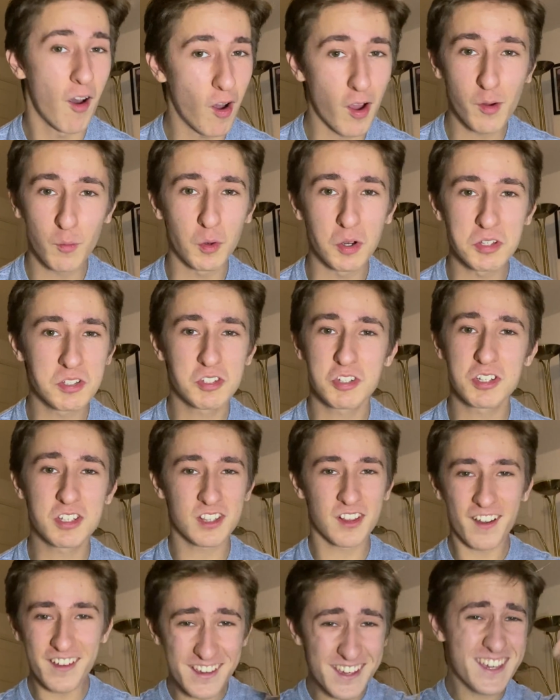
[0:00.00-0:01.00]
I was
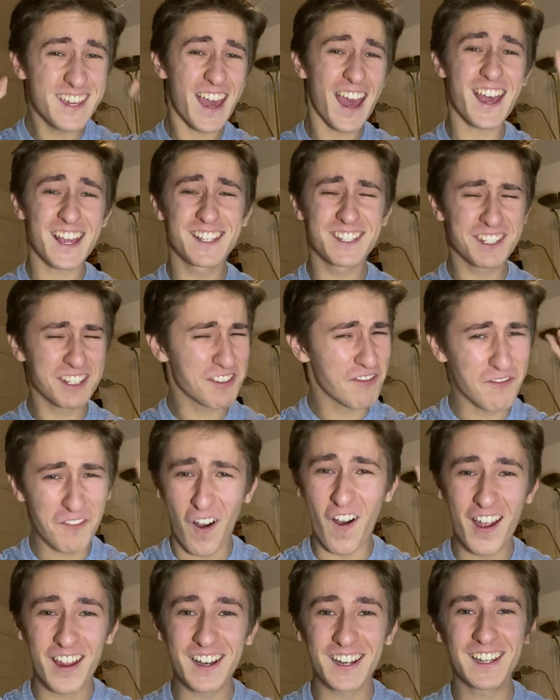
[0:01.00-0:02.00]
just like, yes,
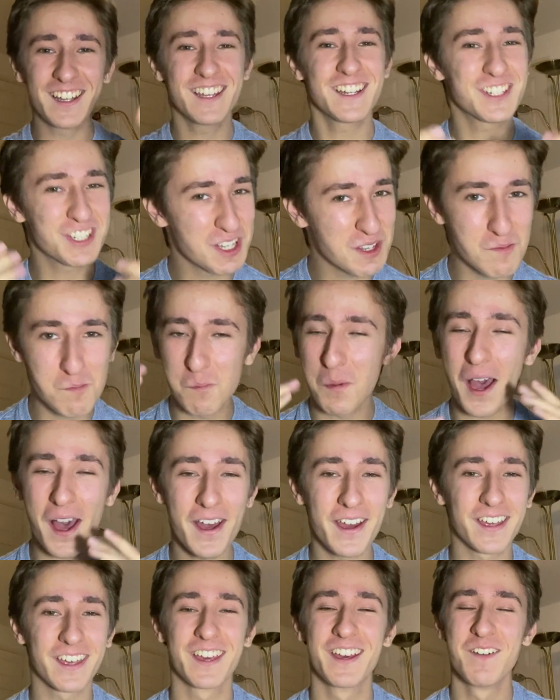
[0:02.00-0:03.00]
finally, she's
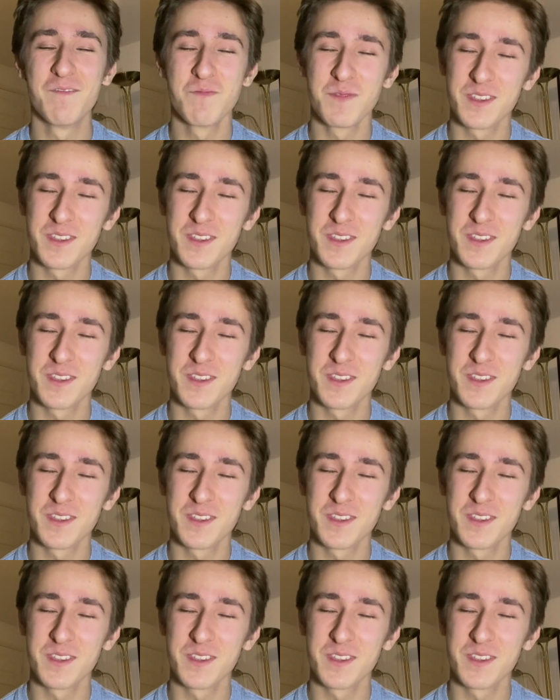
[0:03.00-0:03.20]
back.